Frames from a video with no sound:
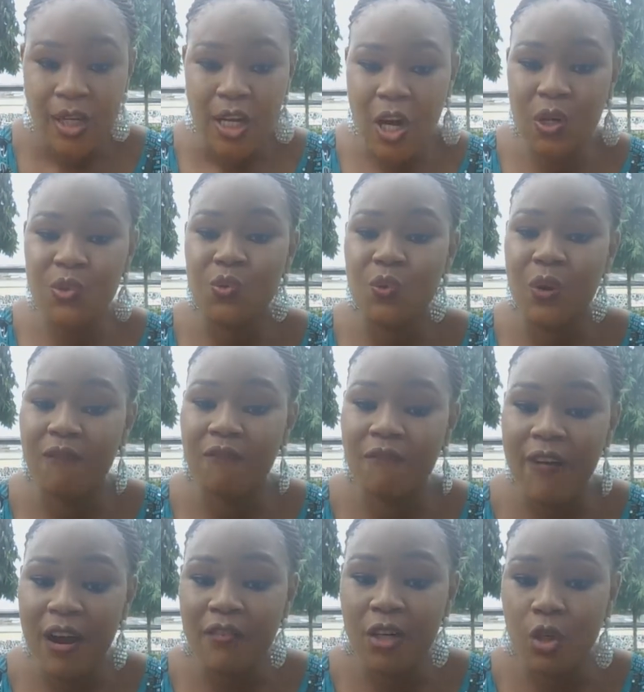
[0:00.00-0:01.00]
Go to a
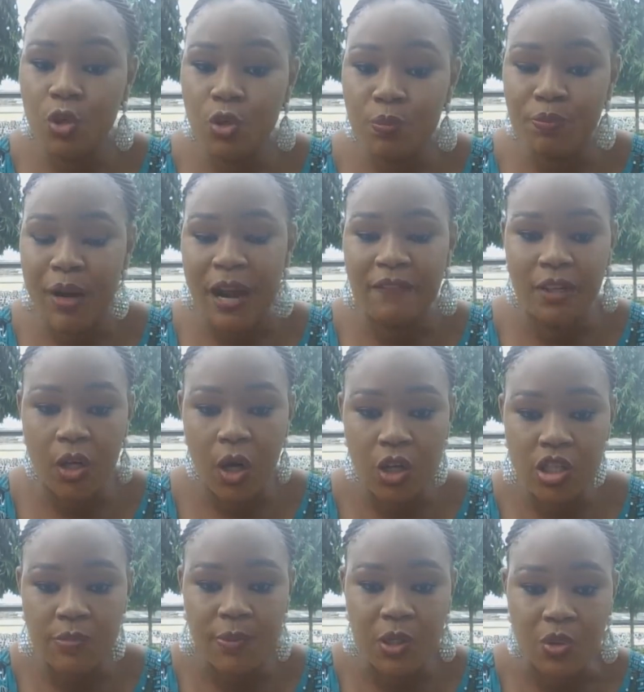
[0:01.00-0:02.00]
very good private
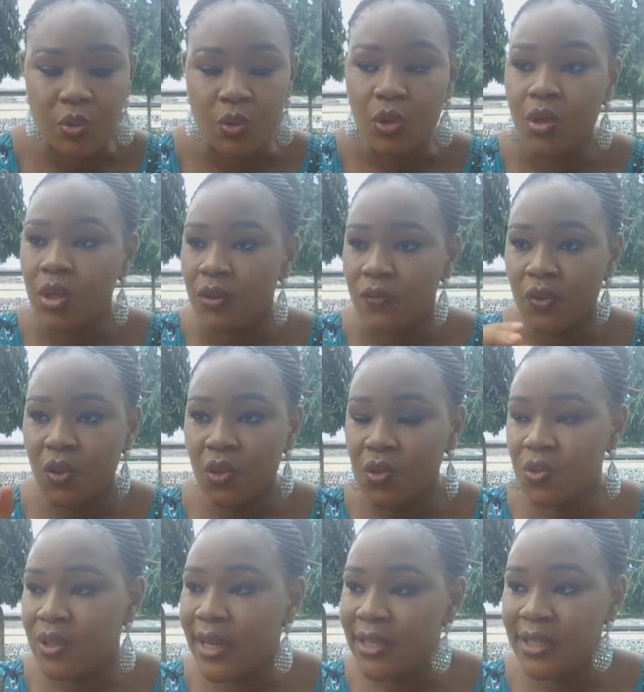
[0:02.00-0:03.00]
hospital. You go
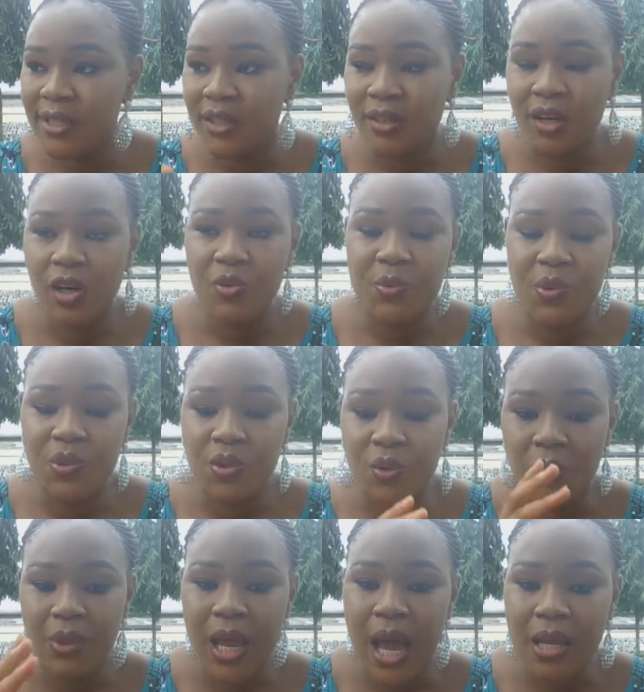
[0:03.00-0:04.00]
to any general hospital, they
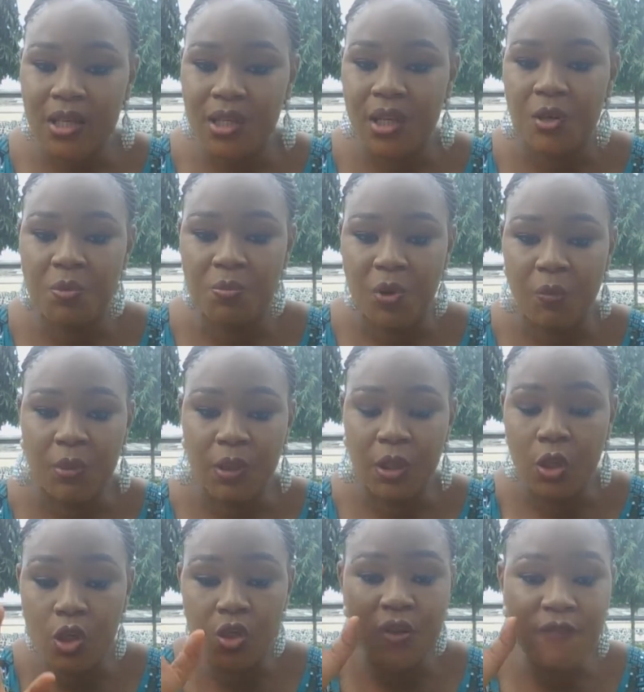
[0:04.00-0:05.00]
won't answer you properly.
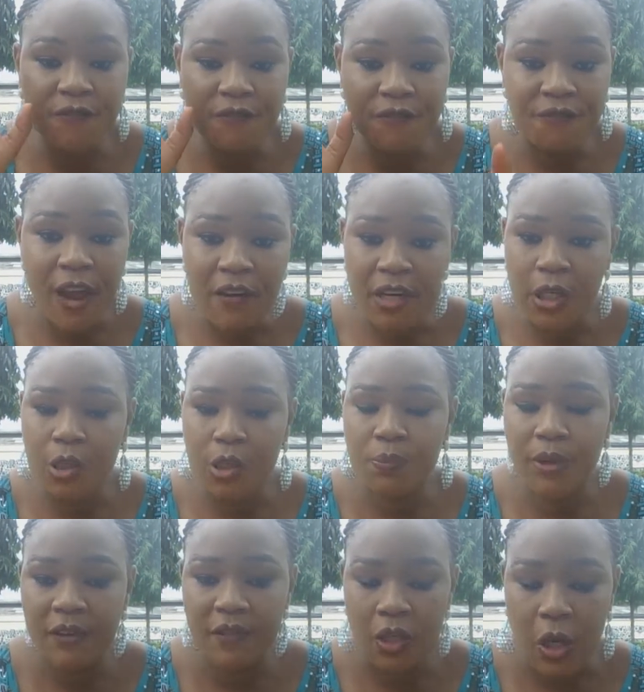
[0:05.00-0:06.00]
Go to a very good
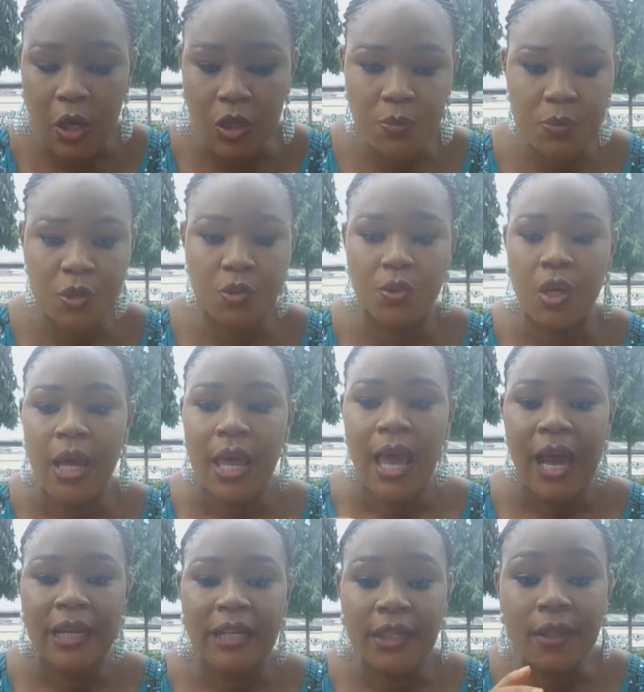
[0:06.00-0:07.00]
private hospital,
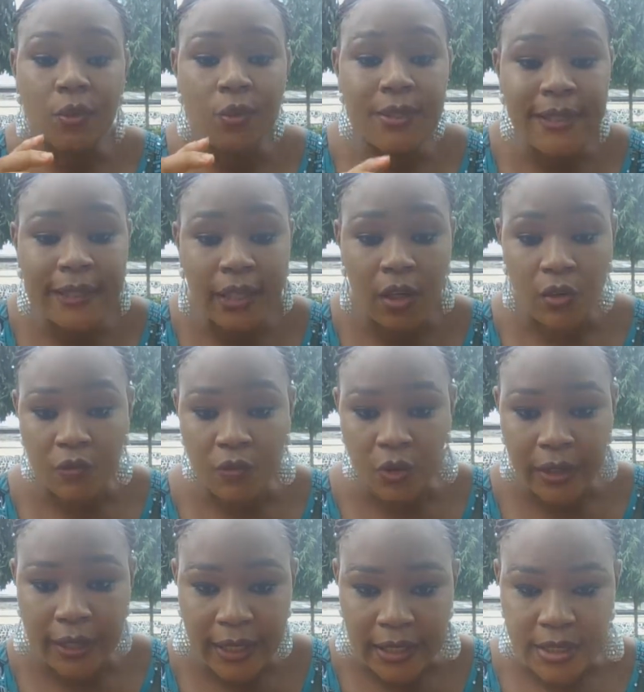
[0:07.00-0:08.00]
and then they will take care of your
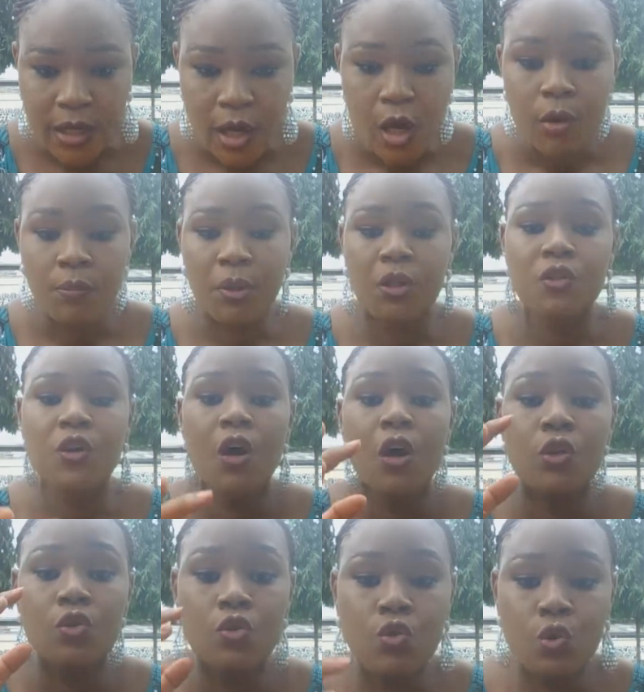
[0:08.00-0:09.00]
case. But
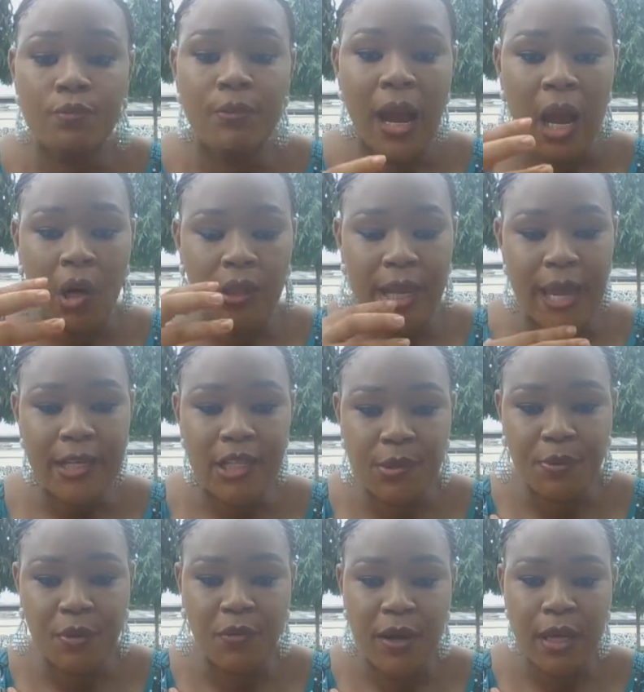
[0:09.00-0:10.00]
to my own
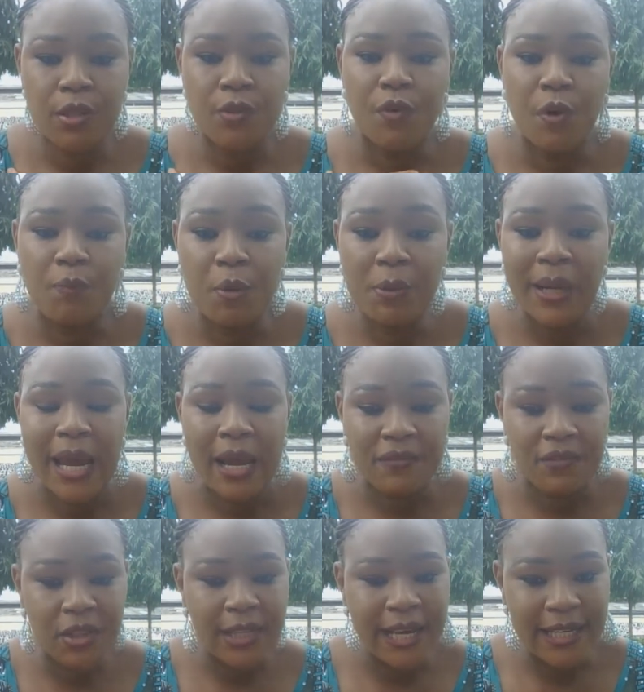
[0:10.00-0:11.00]
experience, from people I have
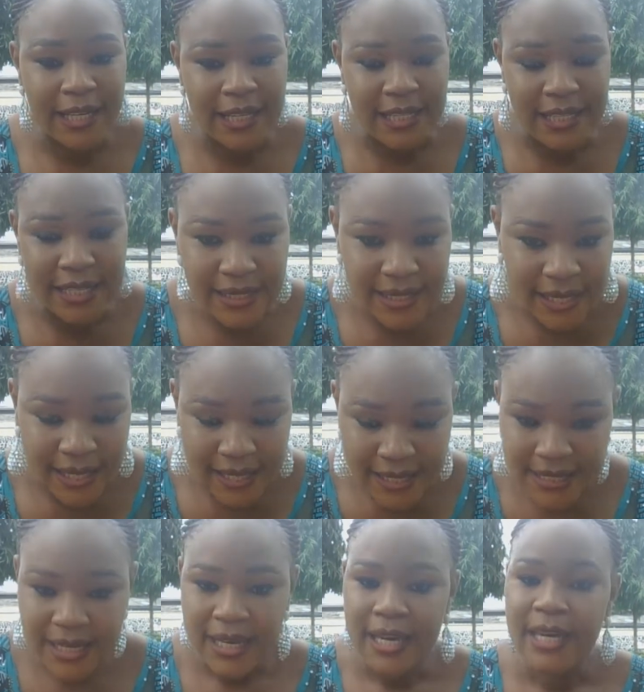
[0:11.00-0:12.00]
treated in this
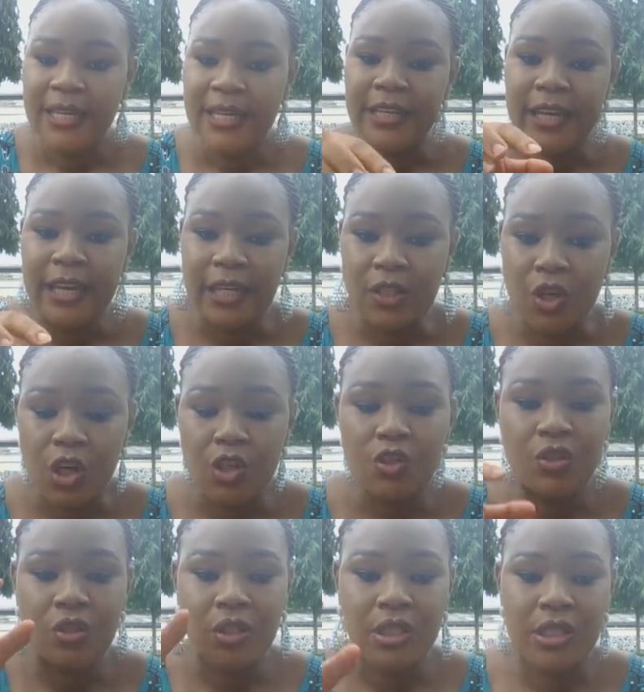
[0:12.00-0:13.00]
case, they
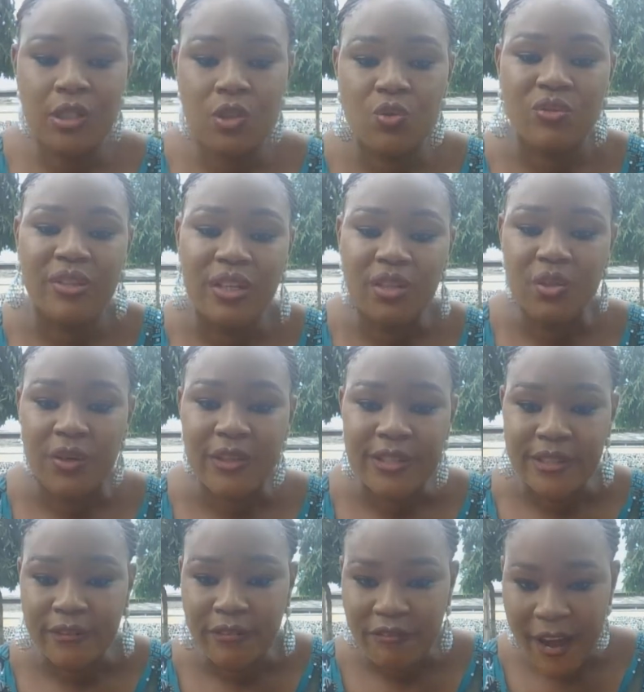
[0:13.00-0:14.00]
just need to
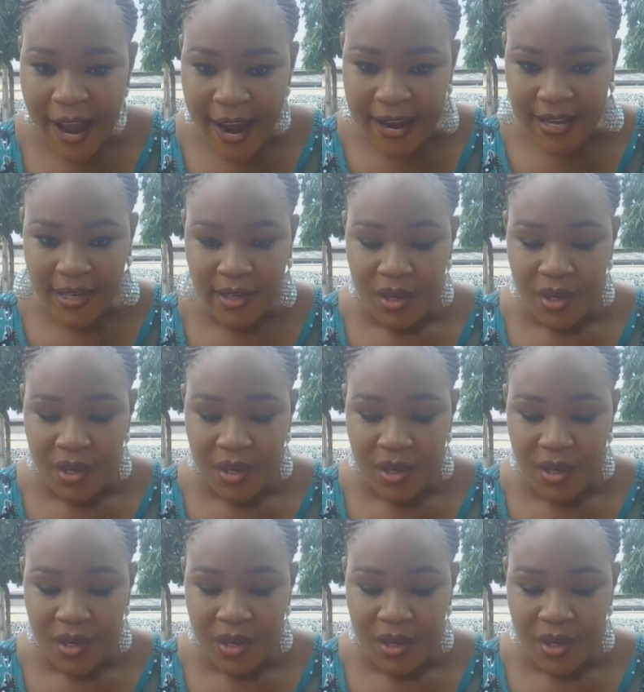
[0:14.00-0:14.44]
detoxify.